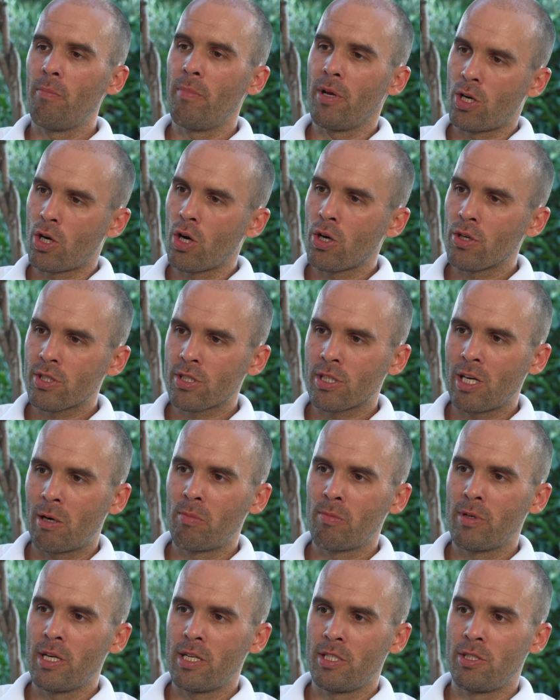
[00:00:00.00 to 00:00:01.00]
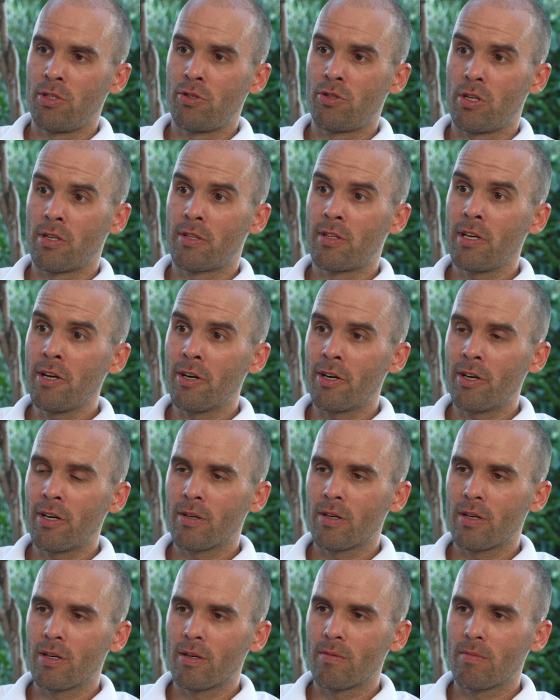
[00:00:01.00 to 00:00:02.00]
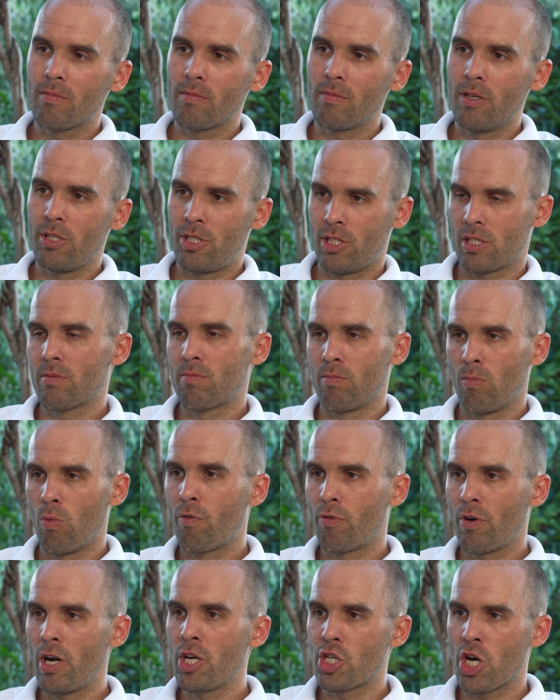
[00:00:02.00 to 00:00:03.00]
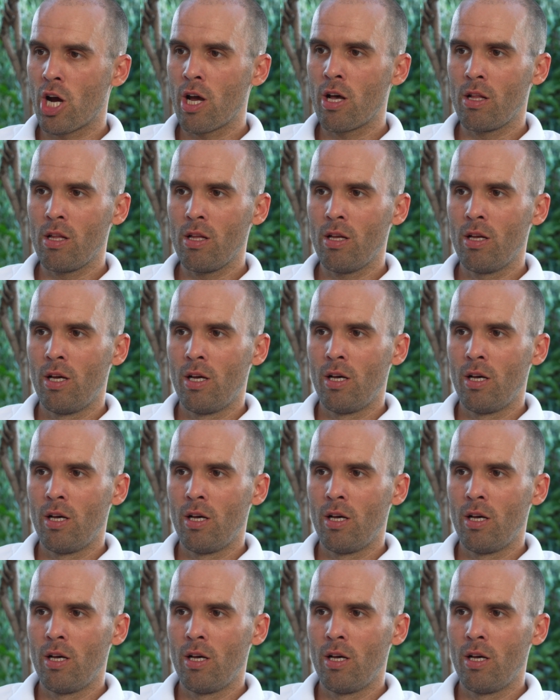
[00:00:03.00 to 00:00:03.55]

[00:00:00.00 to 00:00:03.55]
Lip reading: because carbon blade is usually thinner, it's just more fragile.